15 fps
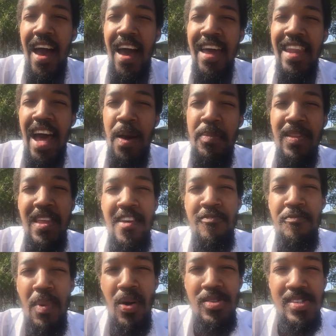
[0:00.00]
And I
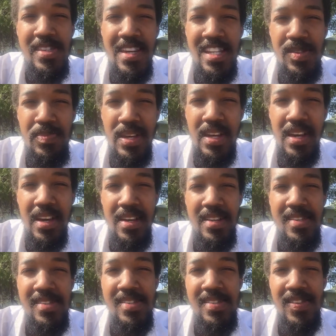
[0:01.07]
believe mostly it's
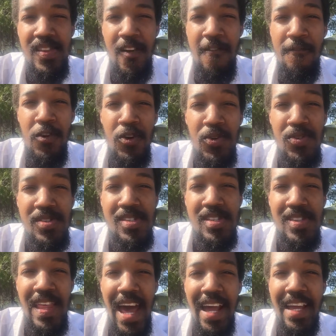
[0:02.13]
because the foods
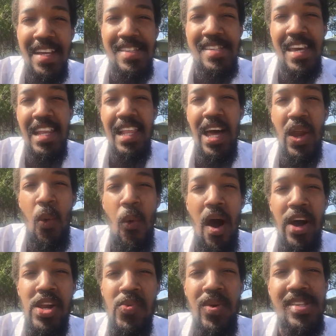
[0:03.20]
that contain a lot of
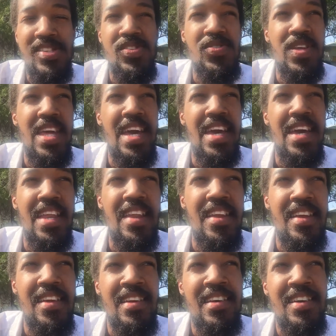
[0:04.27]
water, once you get
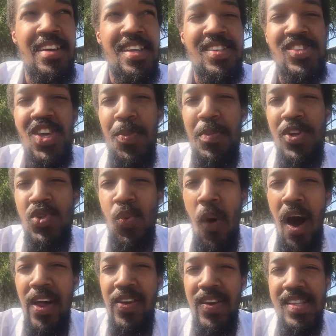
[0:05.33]
so much
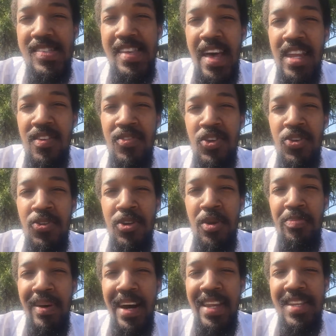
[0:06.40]
water inside of you, your
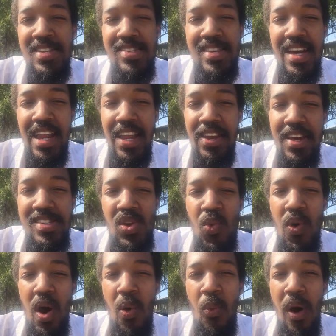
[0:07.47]
body just kind of doesn't
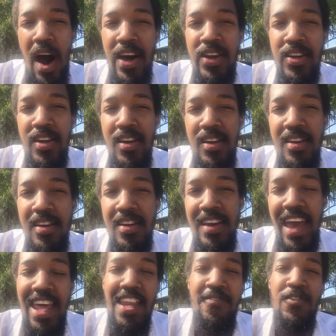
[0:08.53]
want water.
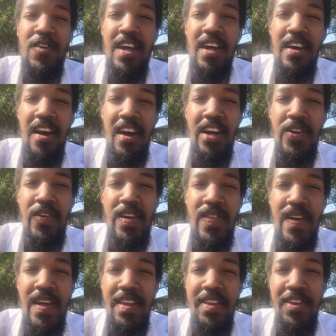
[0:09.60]
And if you get hungry,
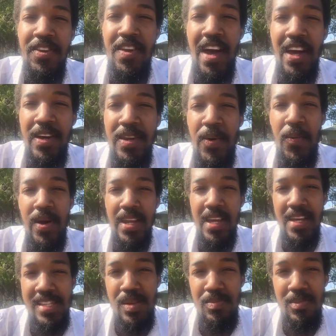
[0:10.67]
then you're not going to want to
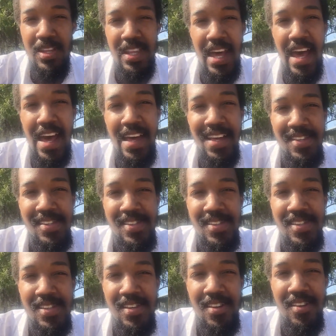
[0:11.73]
eat something that has,